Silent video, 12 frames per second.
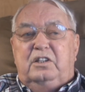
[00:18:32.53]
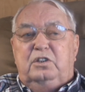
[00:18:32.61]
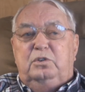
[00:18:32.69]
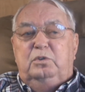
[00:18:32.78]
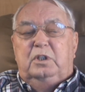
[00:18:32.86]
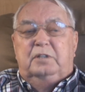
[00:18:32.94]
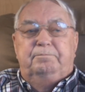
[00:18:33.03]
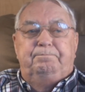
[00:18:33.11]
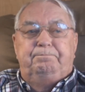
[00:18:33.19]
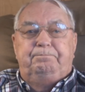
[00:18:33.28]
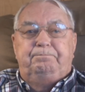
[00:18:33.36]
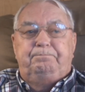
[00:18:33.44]
to
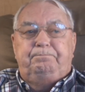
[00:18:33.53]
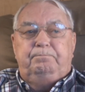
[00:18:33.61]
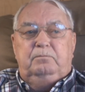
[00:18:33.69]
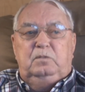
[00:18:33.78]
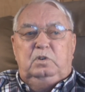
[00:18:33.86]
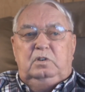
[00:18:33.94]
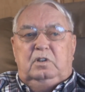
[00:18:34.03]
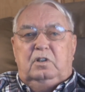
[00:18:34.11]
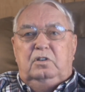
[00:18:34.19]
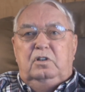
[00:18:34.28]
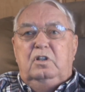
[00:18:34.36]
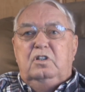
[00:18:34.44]

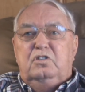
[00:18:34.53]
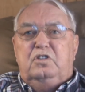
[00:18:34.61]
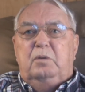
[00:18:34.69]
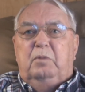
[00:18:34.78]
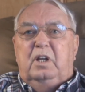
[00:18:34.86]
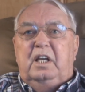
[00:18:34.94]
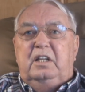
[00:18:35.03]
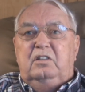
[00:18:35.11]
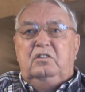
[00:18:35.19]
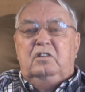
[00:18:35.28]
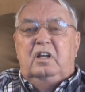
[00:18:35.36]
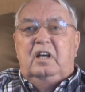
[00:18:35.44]

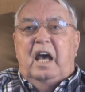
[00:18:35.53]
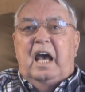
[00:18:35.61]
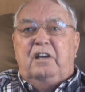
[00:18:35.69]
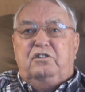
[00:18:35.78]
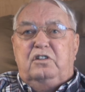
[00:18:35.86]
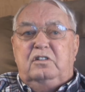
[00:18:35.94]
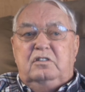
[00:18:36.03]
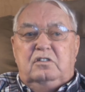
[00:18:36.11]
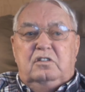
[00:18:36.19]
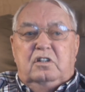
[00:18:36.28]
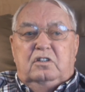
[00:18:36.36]
simulate action.